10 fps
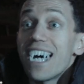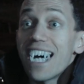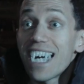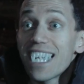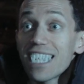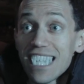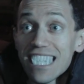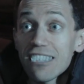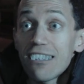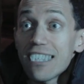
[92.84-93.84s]
Ah, I
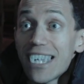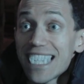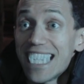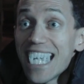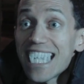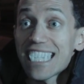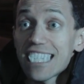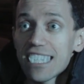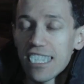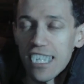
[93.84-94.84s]
saw you had guests,
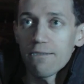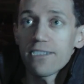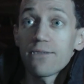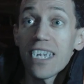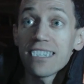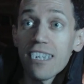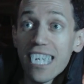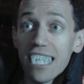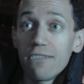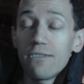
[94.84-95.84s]
and I was
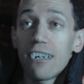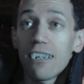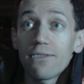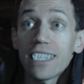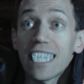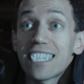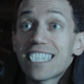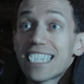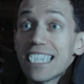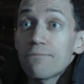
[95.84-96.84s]
wondering if you all would like to
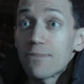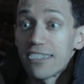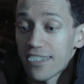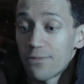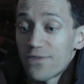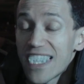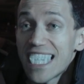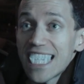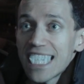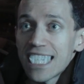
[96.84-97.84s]
sample some
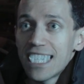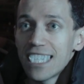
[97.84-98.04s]
fine